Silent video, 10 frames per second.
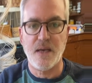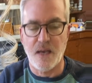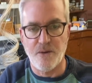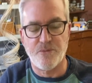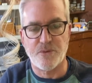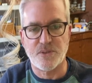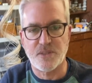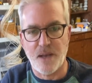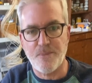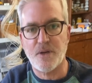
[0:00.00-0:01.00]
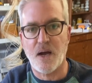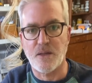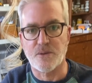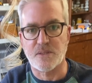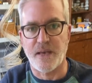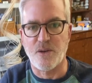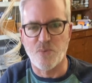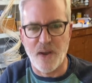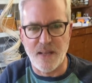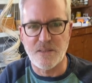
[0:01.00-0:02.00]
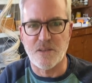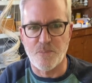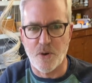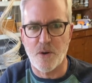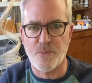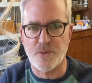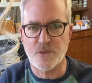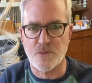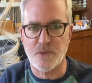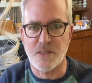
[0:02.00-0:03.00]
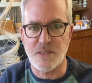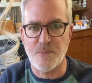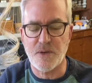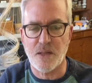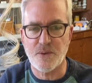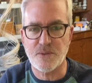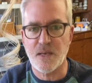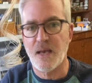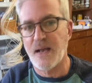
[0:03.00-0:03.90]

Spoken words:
and for some colors like reds and purples, the really deep colors,